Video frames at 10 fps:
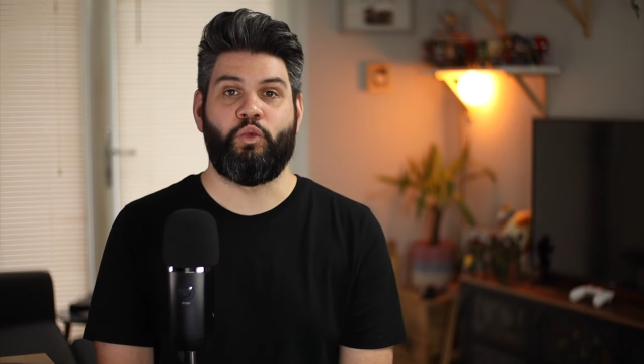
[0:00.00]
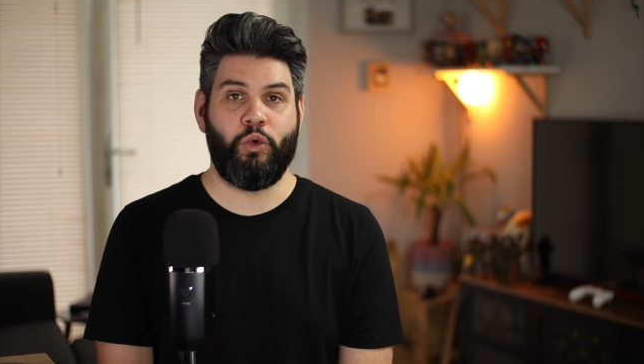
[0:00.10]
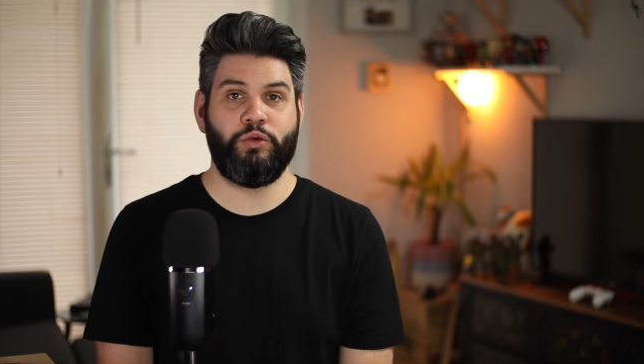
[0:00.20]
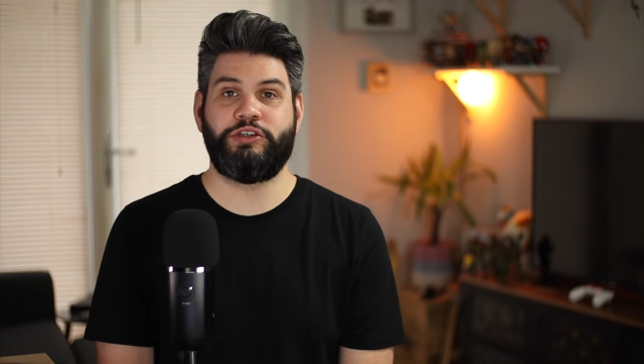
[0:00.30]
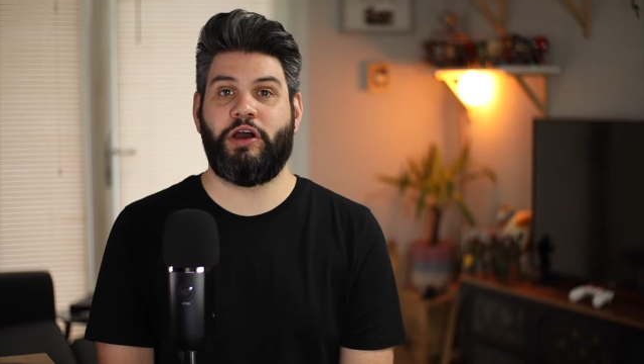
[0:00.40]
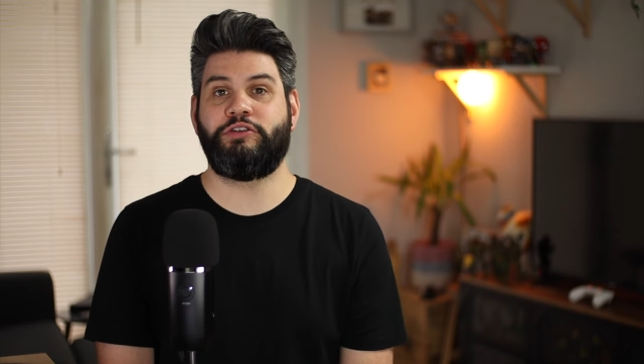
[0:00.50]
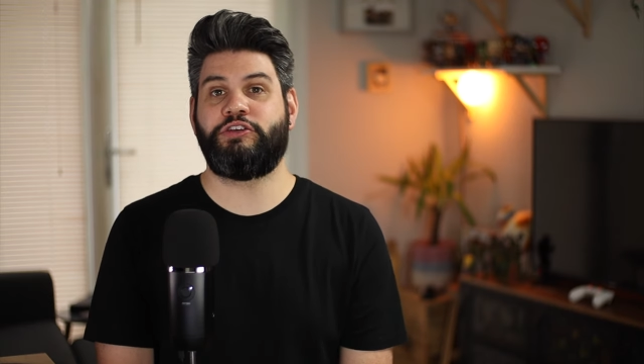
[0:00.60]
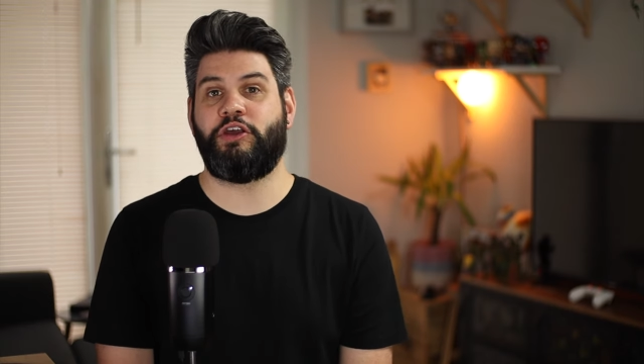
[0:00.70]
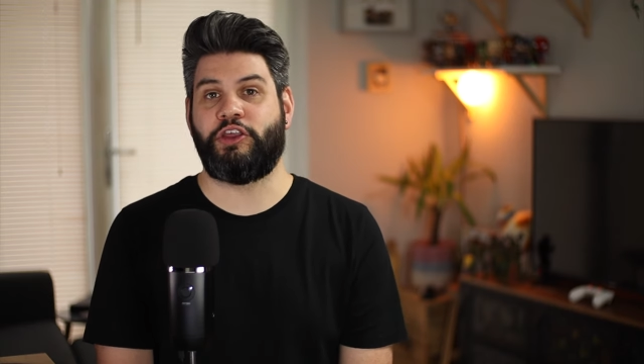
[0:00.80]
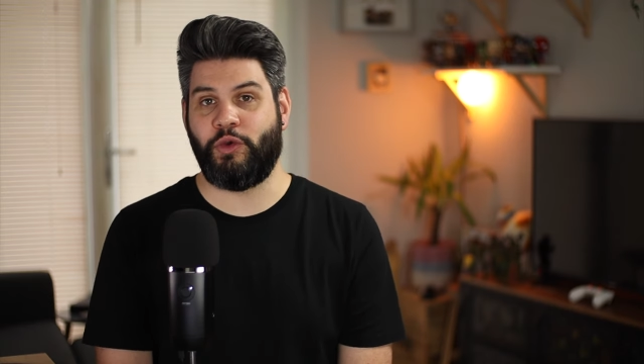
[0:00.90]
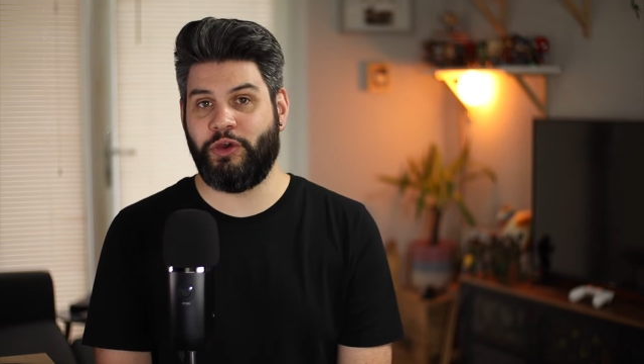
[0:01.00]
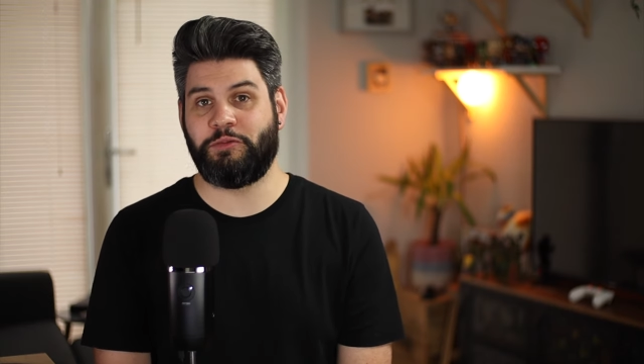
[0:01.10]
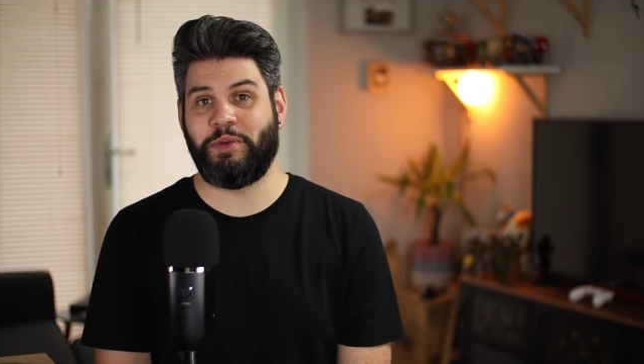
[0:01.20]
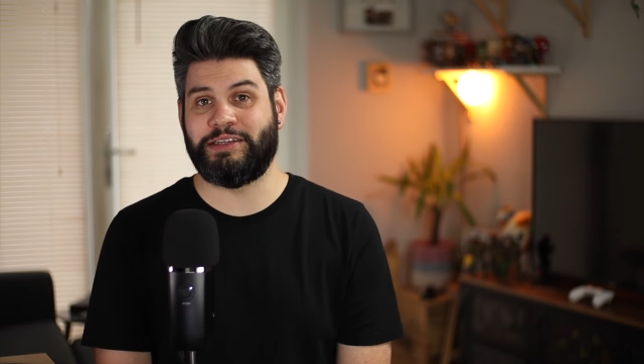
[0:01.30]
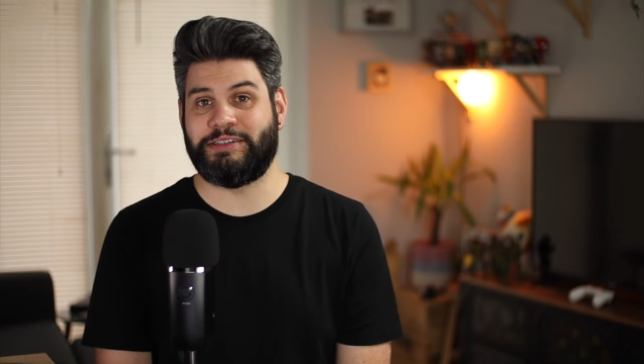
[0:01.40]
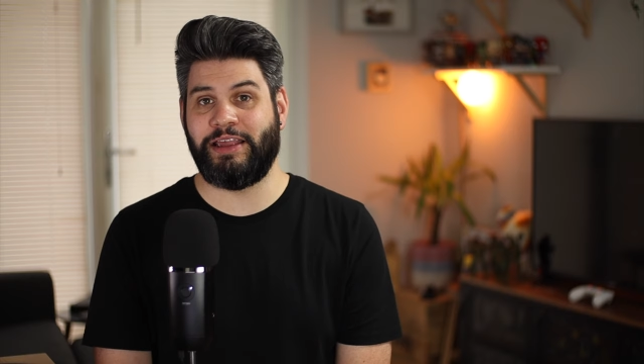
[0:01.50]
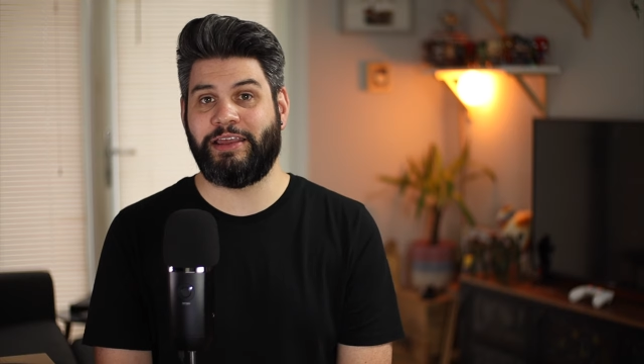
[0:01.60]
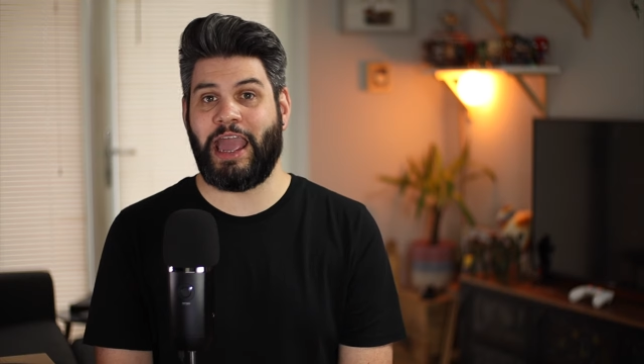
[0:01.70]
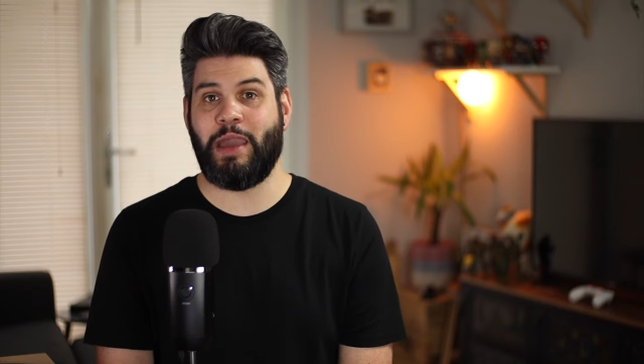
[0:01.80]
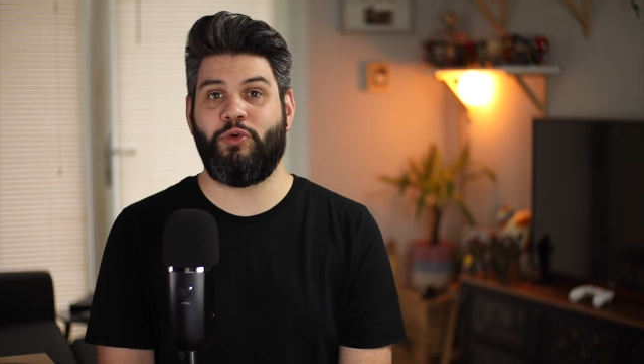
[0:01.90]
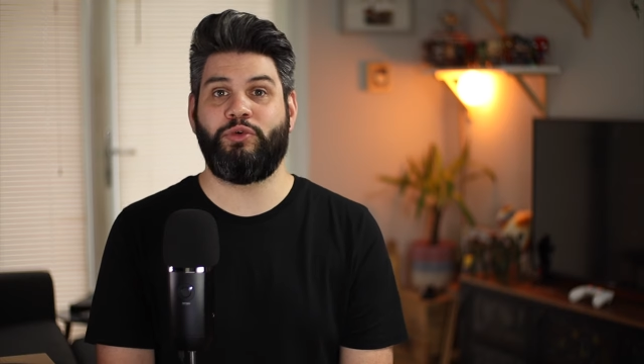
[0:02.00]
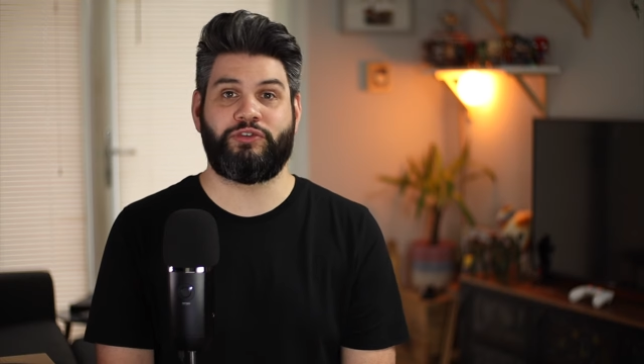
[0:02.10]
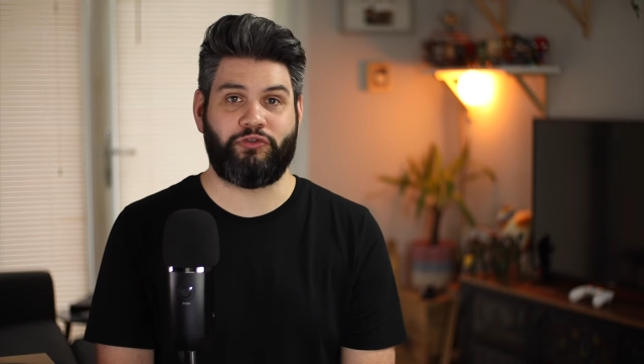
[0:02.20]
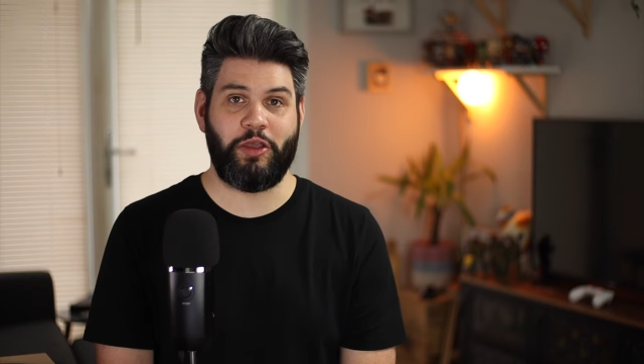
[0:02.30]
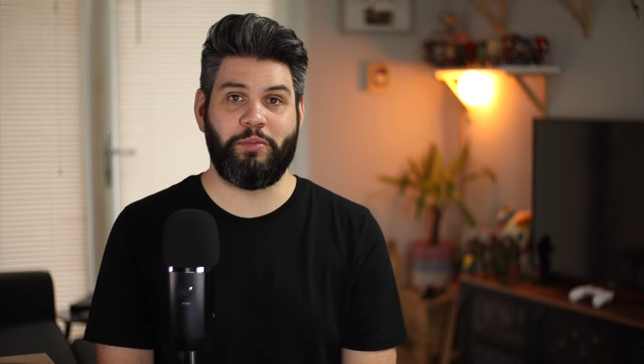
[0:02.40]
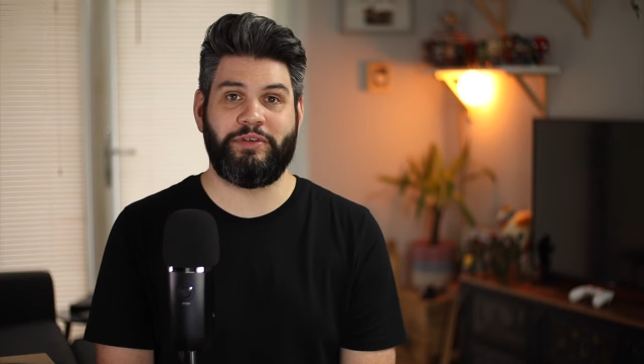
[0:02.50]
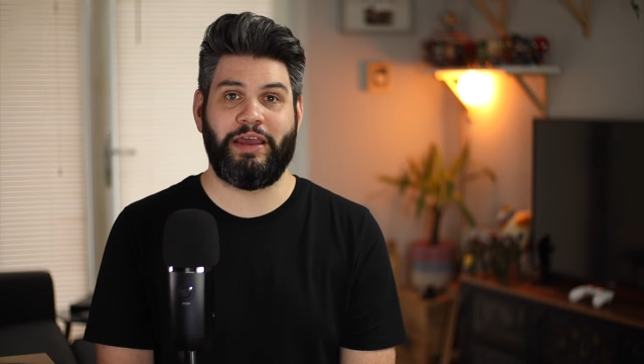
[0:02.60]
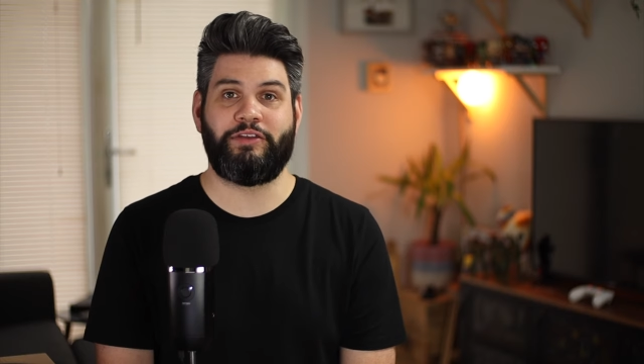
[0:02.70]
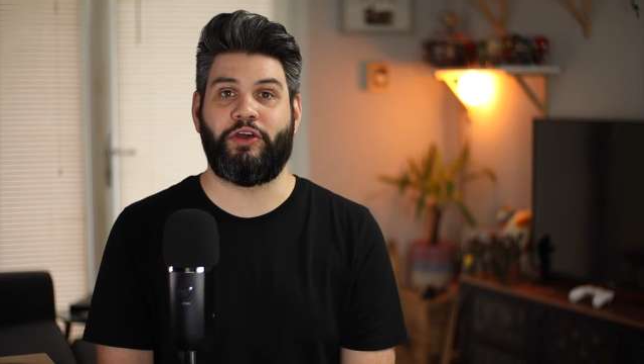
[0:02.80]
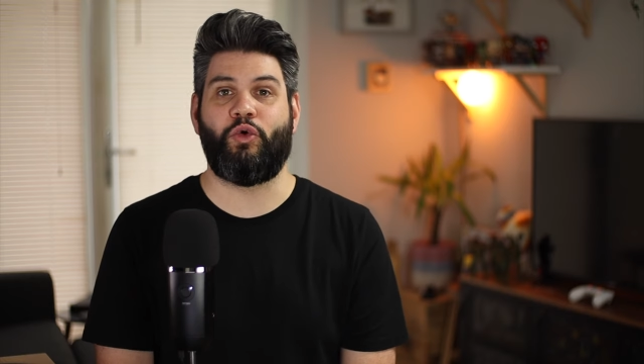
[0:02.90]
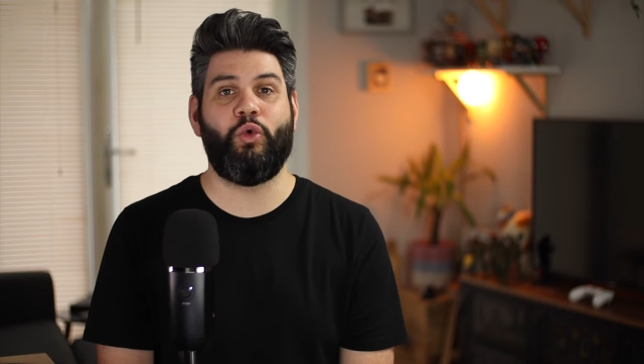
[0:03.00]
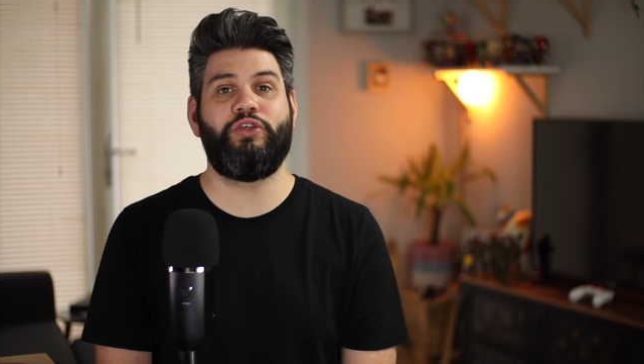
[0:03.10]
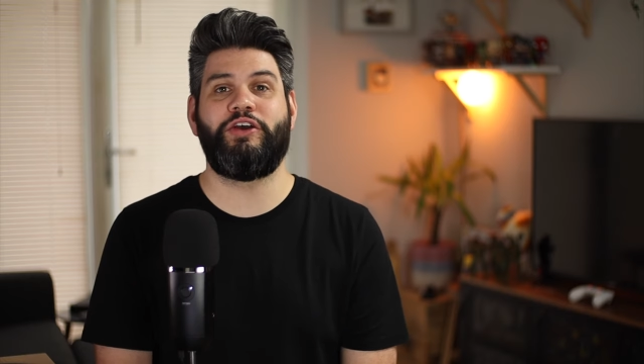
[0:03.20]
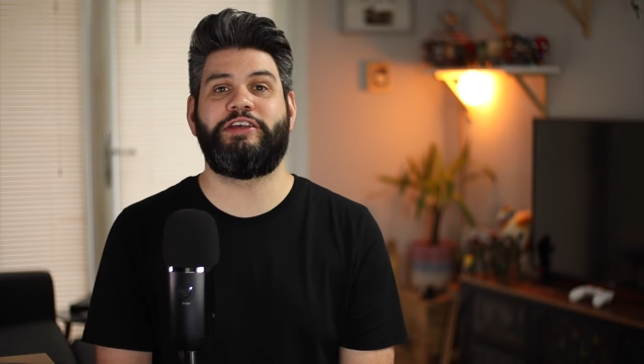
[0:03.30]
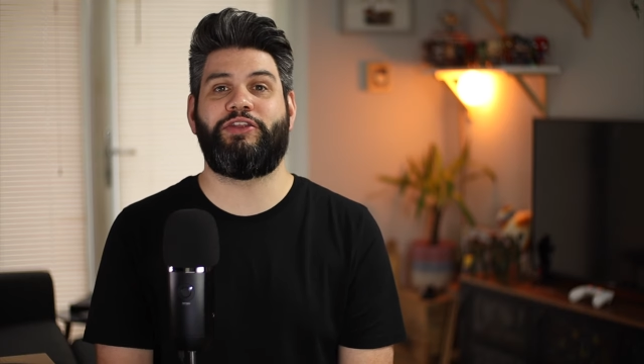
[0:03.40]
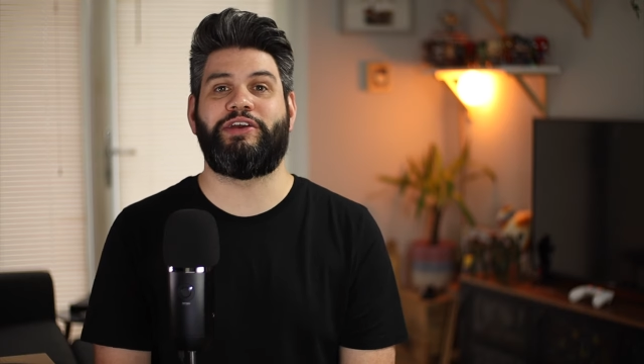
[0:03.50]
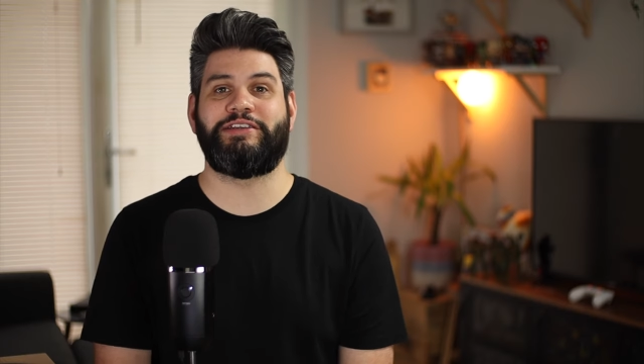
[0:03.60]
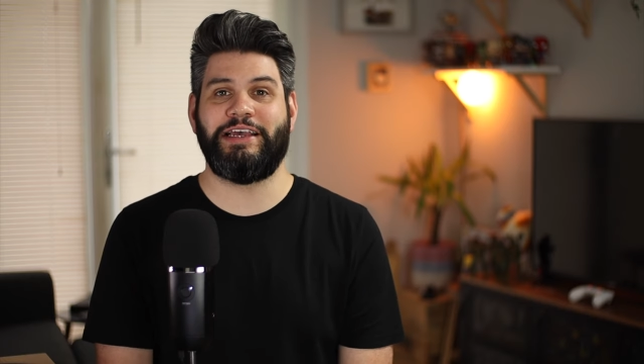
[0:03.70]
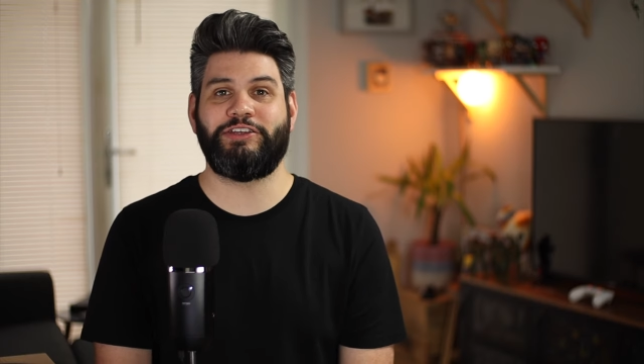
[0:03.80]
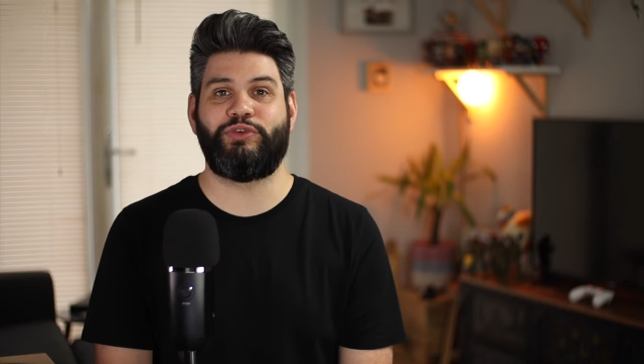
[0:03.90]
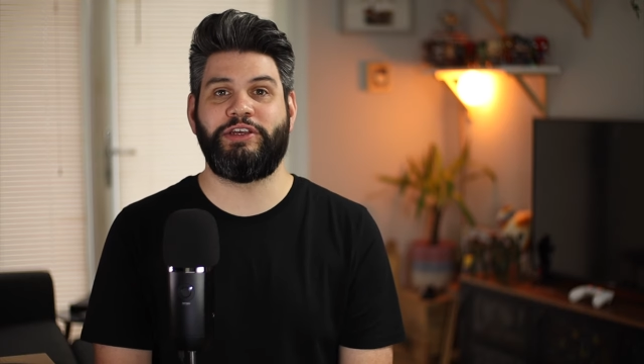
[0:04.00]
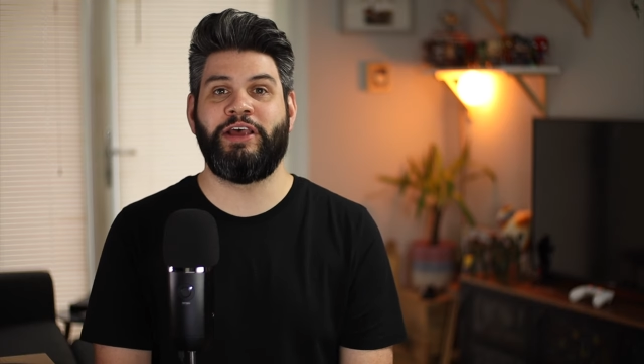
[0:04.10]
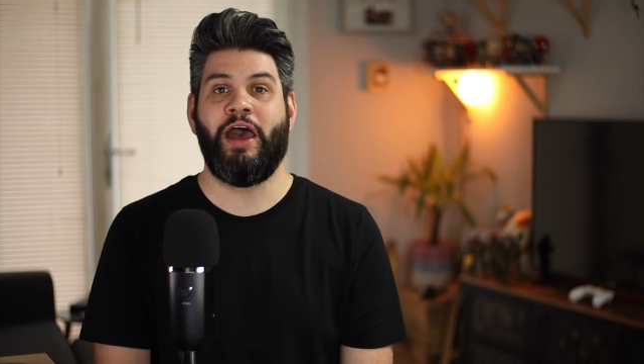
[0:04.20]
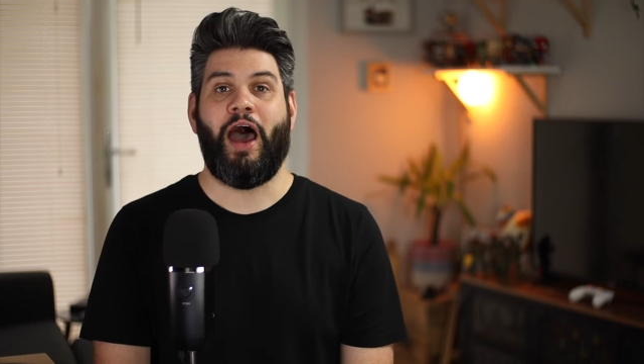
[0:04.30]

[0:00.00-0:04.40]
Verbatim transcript: wall charger, U S B C cable, screen protector, and all those other accessories,